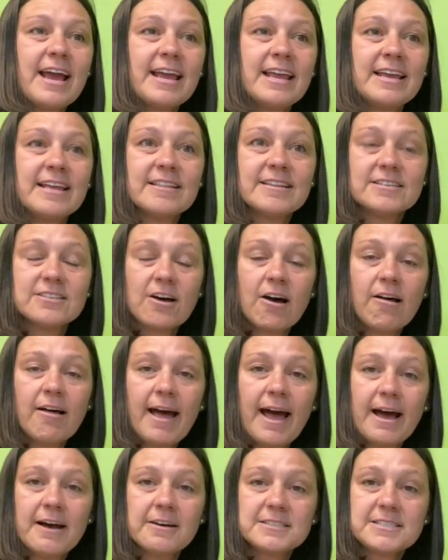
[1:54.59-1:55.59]
in the
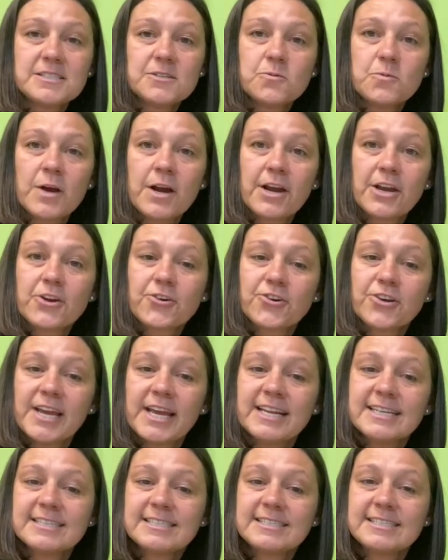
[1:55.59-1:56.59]
dollhouse, where I
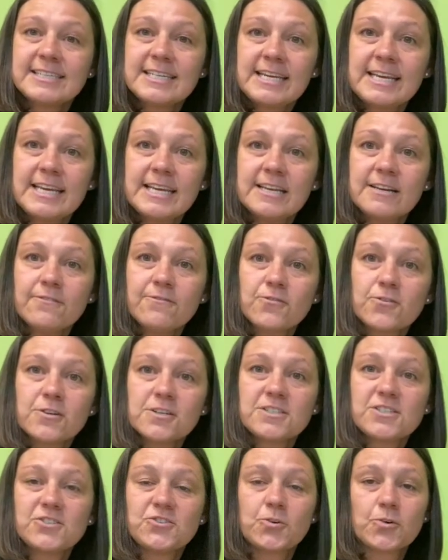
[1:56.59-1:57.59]
create a scene for a
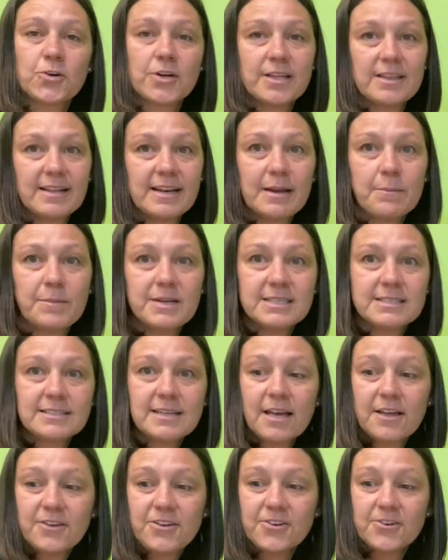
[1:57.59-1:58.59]
story that I'm going to
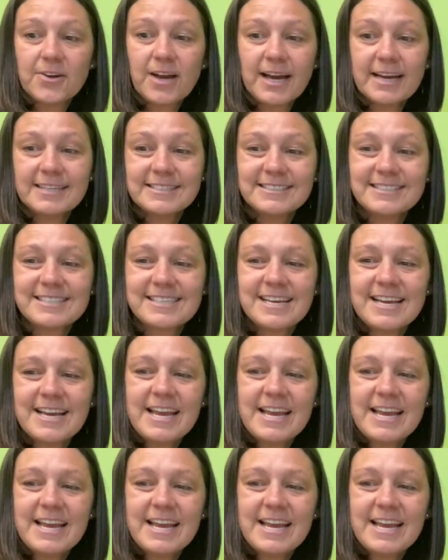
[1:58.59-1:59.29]
tell you guys.